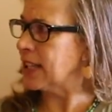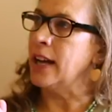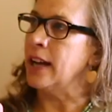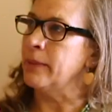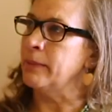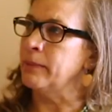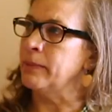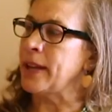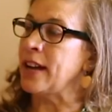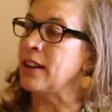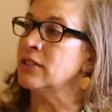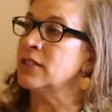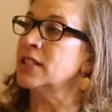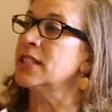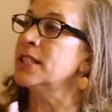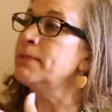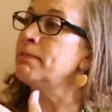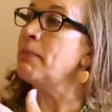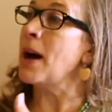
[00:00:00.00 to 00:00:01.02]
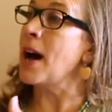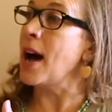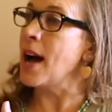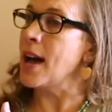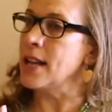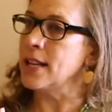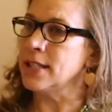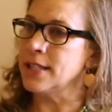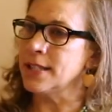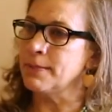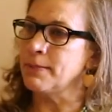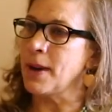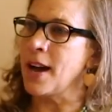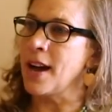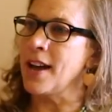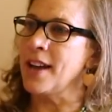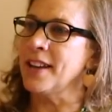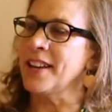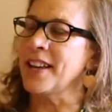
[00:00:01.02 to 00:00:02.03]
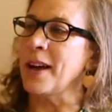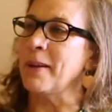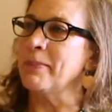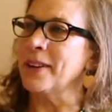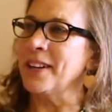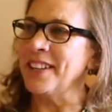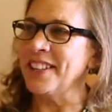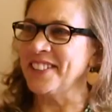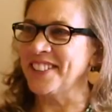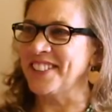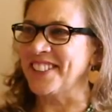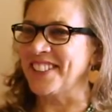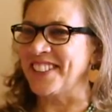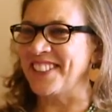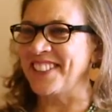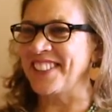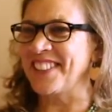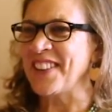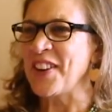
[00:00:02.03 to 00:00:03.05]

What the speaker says: They are despised by capitalists